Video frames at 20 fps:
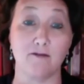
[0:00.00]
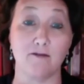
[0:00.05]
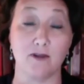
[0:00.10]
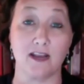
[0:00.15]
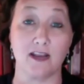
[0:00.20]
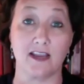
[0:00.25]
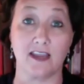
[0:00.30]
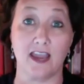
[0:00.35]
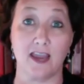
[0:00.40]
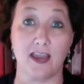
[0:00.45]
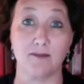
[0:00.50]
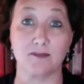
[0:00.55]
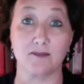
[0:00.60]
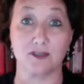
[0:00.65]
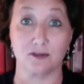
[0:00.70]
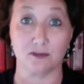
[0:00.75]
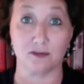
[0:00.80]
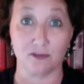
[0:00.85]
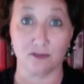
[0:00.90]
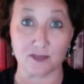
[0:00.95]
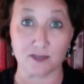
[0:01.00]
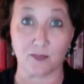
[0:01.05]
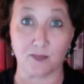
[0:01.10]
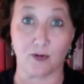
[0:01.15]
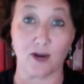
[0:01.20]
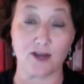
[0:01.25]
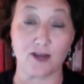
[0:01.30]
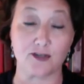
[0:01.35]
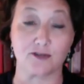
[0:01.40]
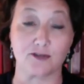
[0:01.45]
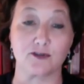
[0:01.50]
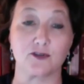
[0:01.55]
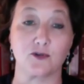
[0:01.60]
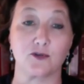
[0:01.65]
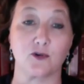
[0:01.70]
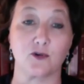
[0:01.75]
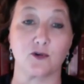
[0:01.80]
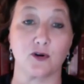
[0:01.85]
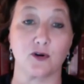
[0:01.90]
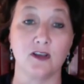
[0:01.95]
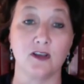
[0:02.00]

when it came to this pressure toward